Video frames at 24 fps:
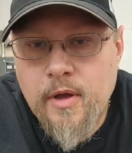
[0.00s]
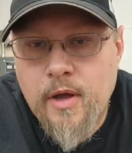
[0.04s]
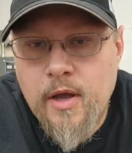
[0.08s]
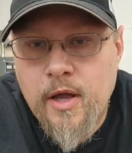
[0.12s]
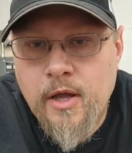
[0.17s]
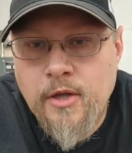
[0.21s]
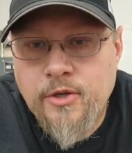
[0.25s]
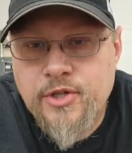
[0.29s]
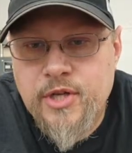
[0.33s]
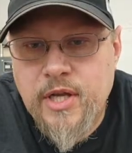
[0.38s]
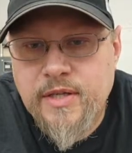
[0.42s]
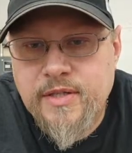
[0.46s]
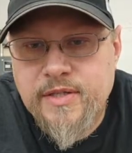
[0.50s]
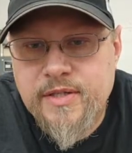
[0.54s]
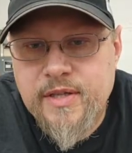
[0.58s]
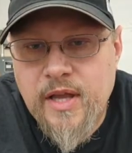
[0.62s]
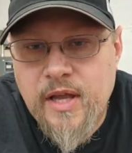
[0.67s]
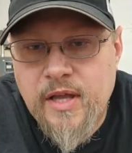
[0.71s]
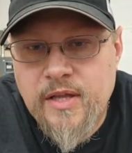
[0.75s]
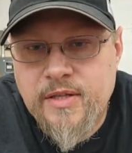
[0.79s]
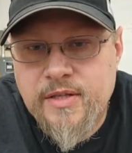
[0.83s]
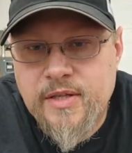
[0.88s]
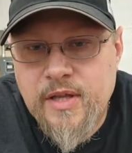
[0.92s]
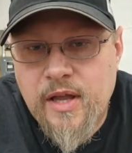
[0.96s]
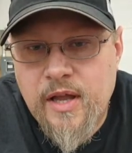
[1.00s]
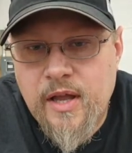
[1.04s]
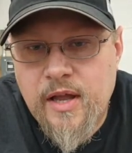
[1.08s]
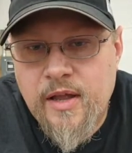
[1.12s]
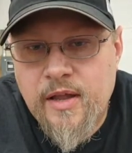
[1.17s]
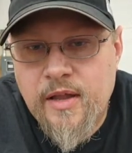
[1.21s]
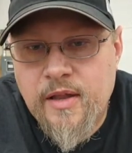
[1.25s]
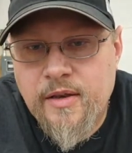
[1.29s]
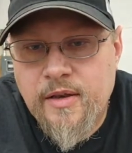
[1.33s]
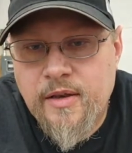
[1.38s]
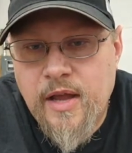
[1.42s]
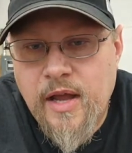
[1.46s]
Jay says,
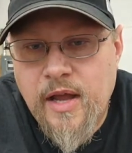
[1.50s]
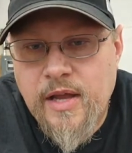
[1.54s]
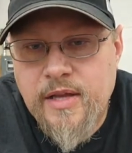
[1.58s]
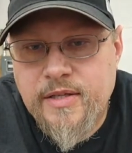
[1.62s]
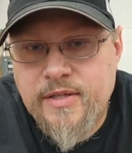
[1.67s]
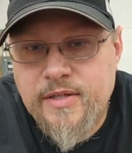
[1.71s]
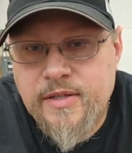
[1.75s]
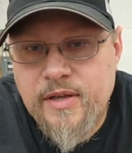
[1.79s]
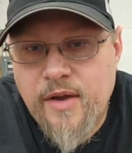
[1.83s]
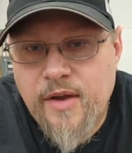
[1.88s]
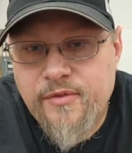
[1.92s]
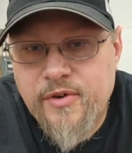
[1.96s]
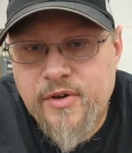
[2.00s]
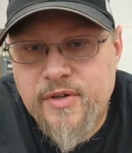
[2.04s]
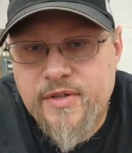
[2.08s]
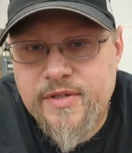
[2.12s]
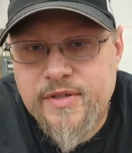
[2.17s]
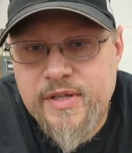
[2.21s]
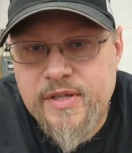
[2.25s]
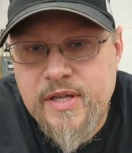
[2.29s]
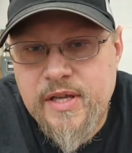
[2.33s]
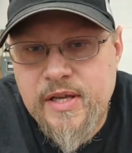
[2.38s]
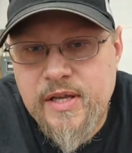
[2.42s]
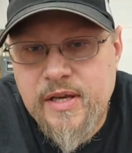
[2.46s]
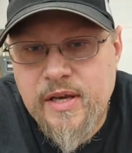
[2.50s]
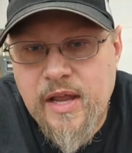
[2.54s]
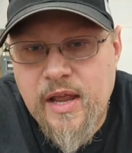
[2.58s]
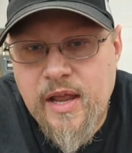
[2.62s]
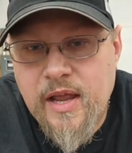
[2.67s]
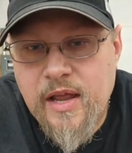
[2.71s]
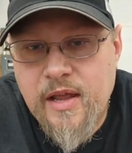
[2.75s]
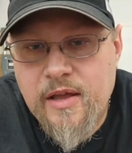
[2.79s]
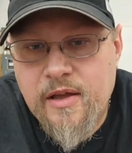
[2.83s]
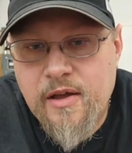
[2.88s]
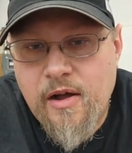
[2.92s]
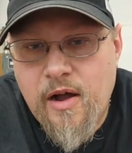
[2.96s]
nice, never seen
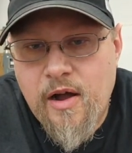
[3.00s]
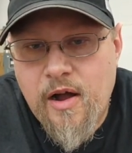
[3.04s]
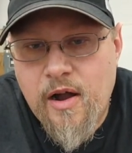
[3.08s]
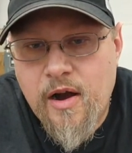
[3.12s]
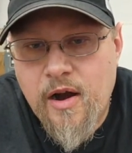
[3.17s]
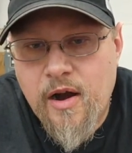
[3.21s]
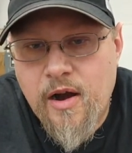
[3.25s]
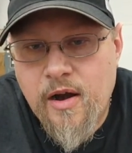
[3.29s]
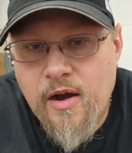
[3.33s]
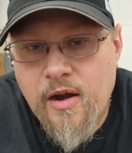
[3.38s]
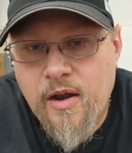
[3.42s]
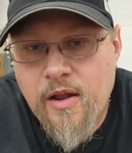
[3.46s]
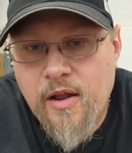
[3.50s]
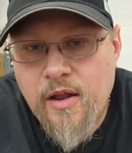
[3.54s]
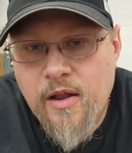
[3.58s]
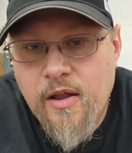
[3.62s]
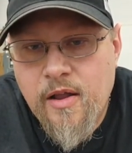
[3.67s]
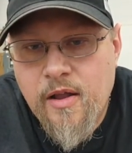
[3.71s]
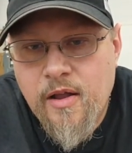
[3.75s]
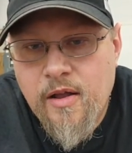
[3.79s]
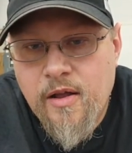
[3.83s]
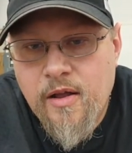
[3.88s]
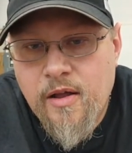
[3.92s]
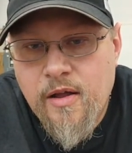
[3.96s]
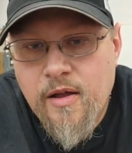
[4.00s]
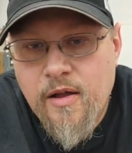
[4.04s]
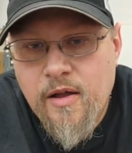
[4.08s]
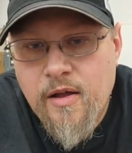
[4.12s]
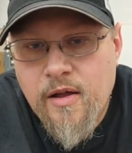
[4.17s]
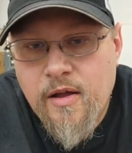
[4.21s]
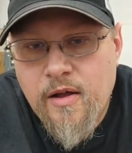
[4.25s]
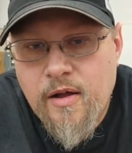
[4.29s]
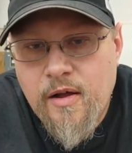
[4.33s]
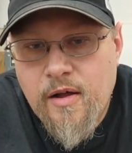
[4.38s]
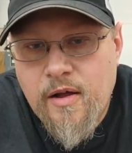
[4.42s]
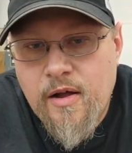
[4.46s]
a car
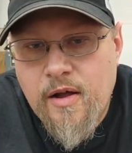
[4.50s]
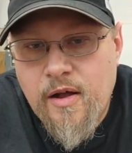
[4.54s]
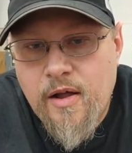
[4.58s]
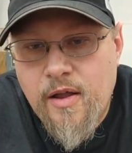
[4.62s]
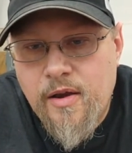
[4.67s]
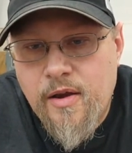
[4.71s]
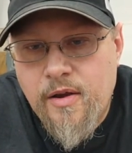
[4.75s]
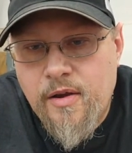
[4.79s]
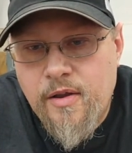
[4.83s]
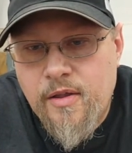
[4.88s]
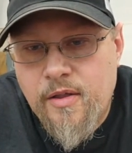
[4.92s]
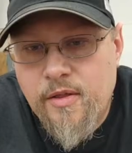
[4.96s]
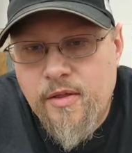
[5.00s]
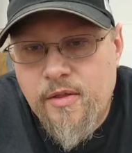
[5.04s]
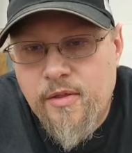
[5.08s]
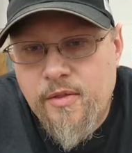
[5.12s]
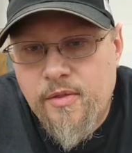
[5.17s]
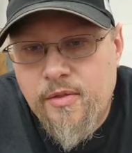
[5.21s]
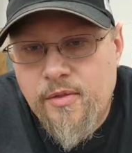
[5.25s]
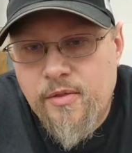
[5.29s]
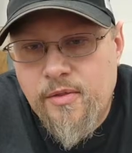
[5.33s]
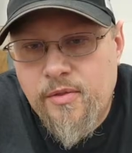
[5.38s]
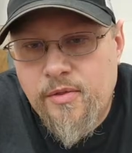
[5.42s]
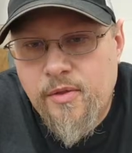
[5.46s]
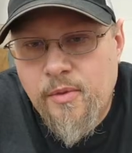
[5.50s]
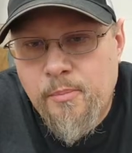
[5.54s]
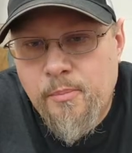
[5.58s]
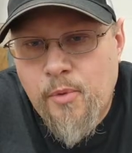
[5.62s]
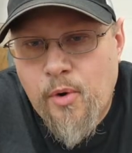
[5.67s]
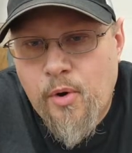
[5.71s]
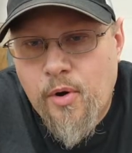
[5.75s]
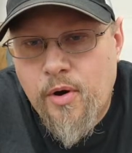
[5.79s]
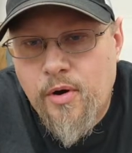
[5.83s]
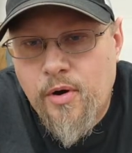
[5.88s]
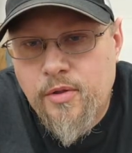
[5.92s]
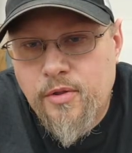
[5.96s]
on the
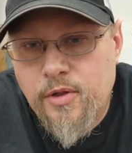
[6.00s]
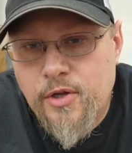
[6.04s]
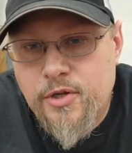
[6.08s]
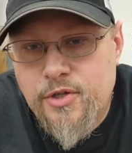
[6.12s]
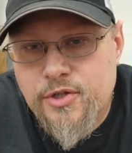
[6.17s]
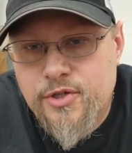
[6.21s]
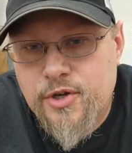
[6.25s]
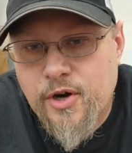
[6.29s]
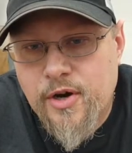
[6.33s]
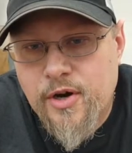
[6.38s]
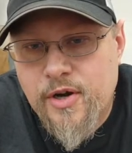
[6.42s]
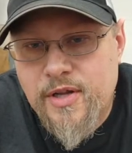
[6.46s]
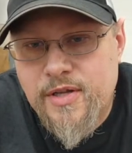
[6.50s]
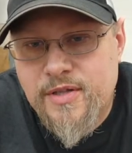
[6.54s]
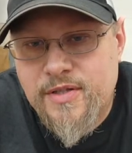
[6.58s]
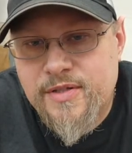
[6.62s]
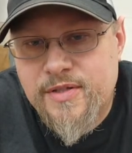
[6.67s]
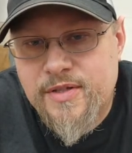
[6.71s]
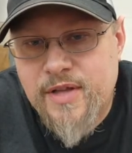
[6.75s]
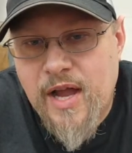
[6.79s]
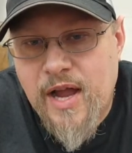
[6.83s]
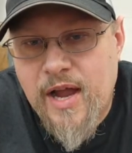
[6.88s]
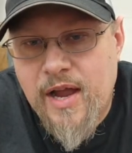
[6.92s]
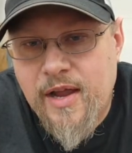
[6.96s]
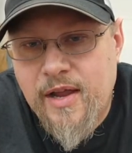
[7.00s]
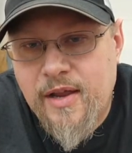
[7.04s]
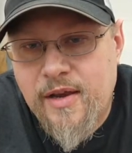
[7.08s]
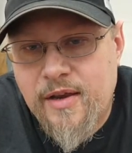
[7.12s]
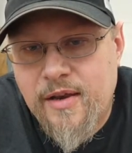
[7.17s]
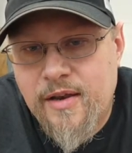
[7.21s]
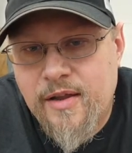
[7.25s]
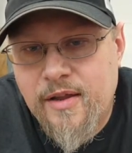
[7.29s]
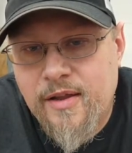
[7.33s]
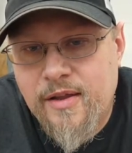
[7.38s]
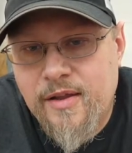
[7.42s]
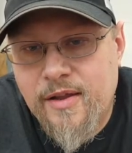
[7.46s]
more luxurious
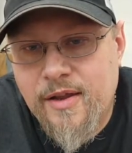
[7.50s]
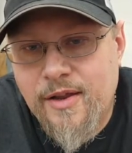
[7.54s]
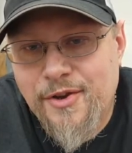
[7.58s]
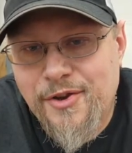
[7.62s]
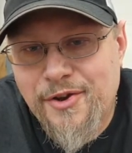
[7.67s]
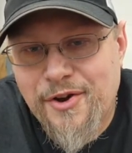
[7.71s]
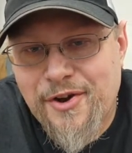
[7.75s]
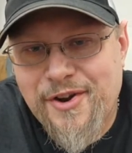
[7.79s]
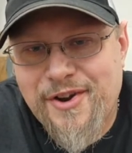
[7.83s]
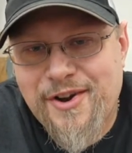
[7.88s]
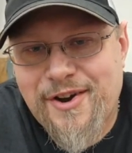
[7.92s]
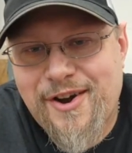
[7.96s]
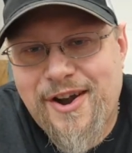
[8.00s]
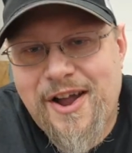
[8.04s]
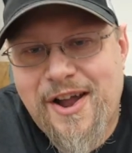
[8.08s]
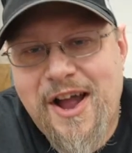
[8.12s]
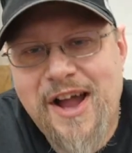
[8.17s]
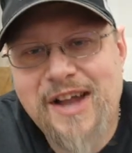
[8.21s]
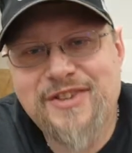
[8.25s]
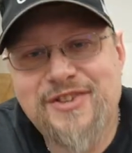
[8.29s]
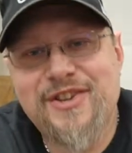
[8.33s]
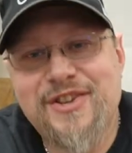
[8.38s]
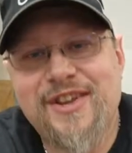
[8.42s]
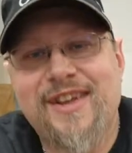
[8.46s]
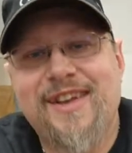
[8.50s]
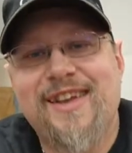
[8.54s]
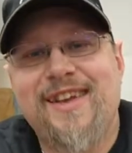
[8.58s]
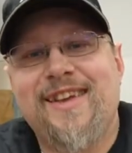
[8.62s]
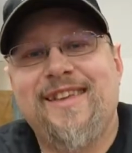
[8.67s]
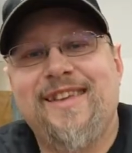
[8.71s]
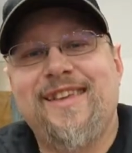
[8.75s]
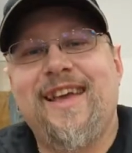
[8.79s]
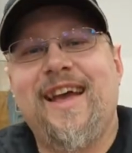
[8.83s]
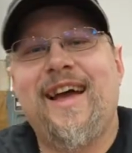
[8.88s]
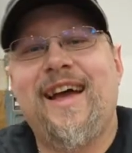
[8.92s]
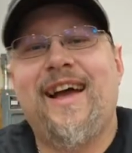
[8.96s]
side in your garage.
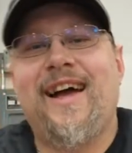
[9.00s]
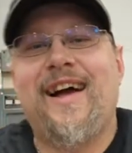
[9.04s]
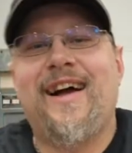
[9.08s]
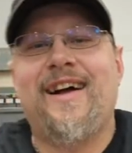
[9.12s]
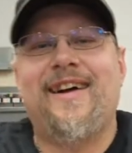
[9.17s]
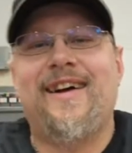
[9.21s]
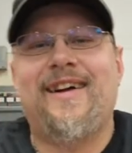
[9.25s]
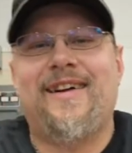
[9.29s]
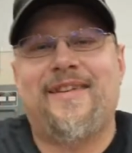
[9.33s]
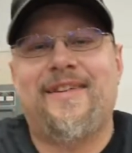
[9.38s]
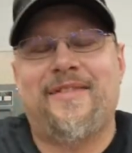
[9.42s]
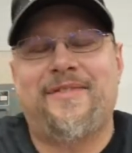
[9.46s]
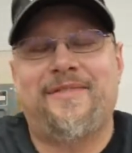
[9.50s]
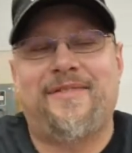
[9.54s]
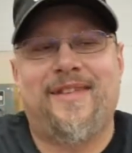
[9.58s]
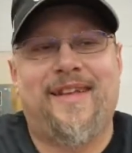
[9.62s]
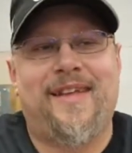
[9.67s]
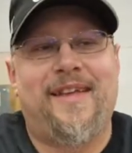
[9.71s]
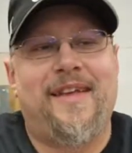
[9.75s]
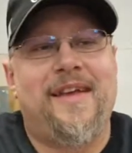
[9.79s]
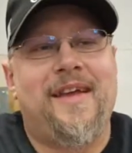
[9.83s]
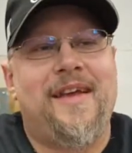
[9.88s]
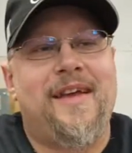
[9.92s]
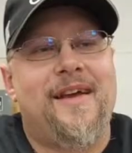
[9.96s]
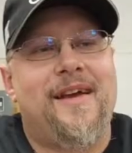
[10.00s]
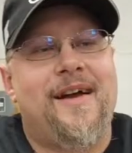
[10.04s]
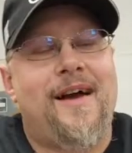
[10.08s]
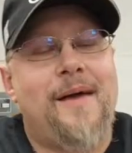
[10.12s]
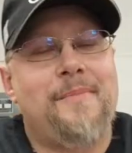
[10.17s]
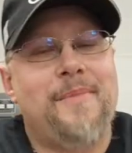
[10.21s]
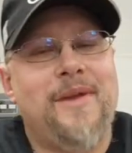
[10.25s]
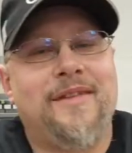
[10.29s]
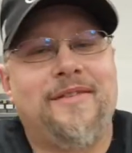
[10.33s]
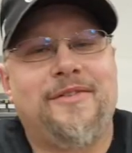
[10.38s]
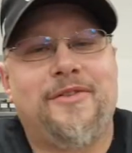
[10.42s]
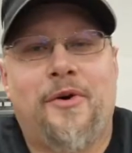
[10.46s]
Yeah, I
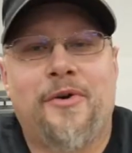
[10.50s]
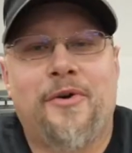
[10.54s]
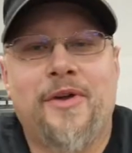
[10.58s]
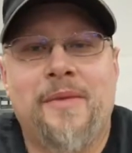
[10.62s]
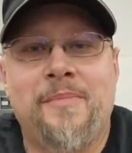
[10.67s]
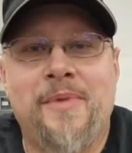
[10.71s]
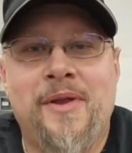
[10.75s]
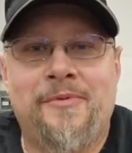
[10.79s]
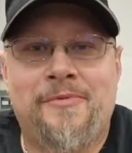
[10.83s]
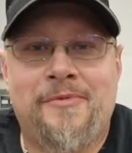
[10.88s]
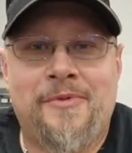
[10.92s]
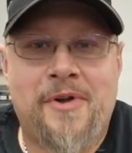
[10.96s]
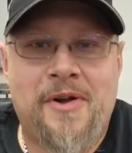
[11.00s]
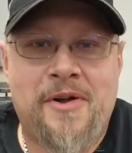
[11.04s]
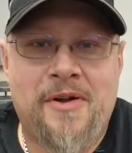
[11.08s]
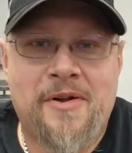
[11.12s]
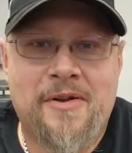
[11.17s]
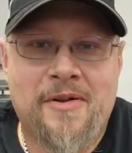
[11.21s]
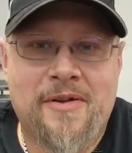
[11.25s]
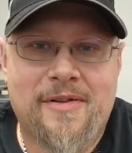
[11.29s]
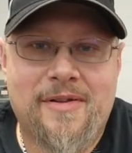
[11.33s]
mean, don't get me wrong.